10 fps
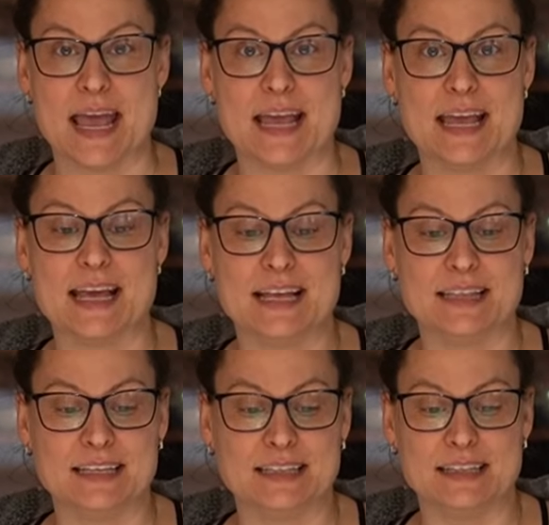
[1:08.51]

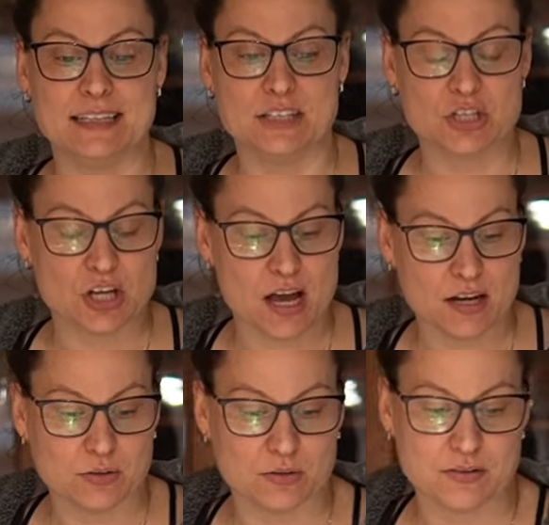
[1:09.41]
in the
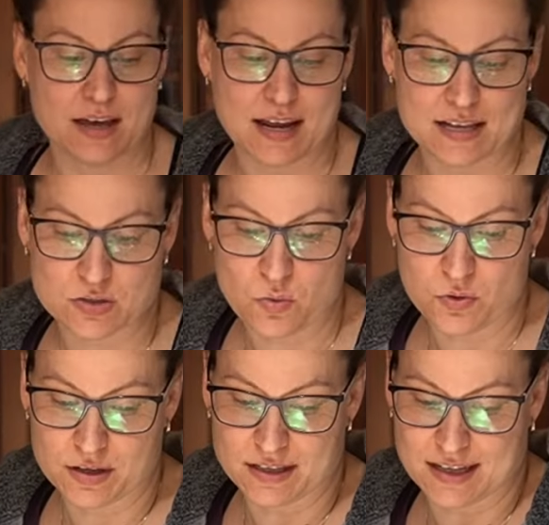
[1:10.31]
channel that has
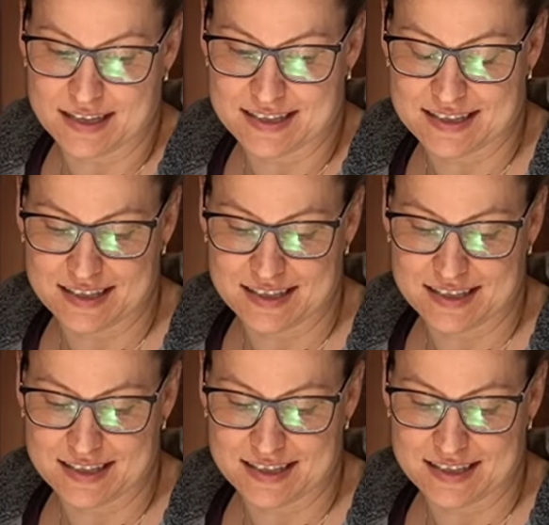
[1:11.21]
organized